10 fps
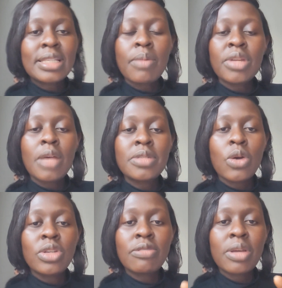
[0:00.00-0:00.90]
Sometimes
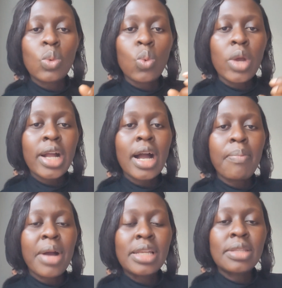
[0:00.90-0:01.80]
I would even wake
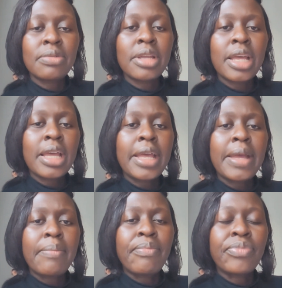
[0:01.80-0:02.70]
up at 3
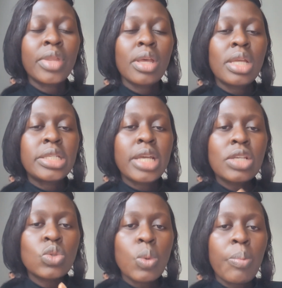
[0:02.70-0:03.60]
a.m.
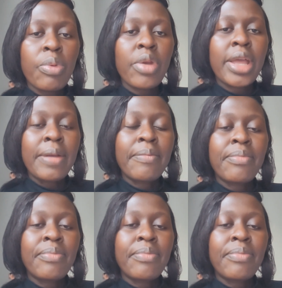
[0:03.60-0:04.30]
just to pray.